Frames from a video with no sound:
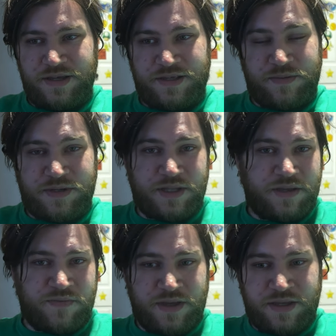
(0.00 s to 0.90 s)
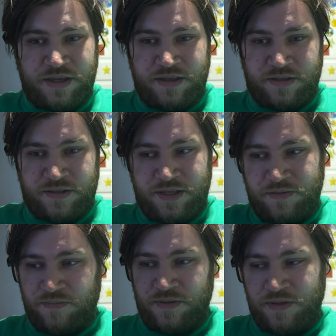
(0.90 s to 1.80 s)
Especially if I
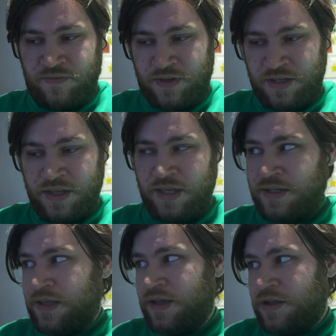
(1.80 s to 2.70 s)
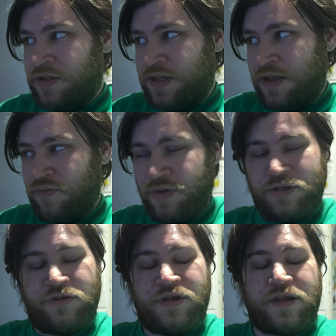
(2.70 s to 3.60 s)
keep, if I like take a
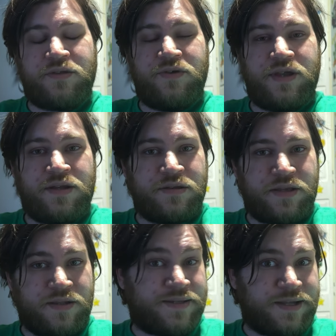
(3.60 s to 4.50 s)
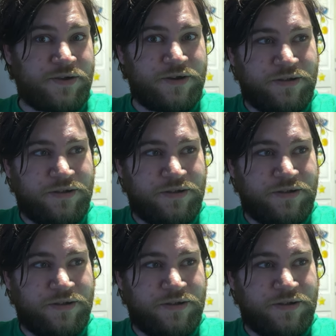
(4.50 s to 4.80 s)
downward trajectory and get sicker.